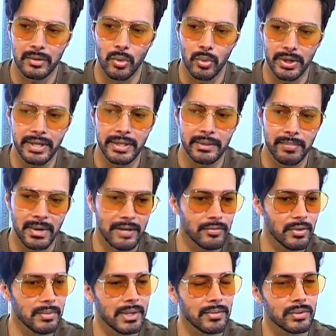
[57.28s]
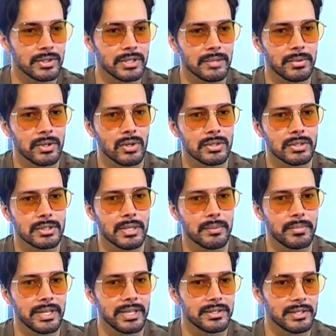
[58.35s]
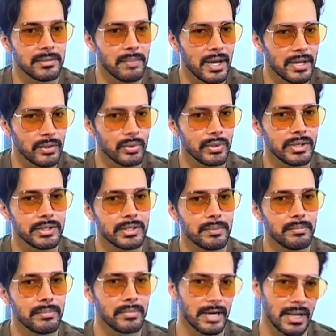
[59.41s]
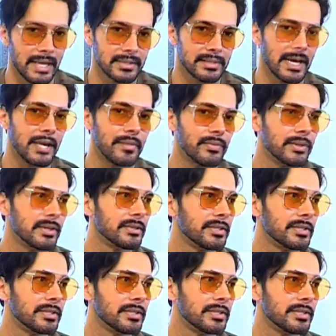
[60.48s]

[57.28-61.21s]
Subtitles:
OTT platform, I would say, because jab meri inse baat hui, jab I sat with the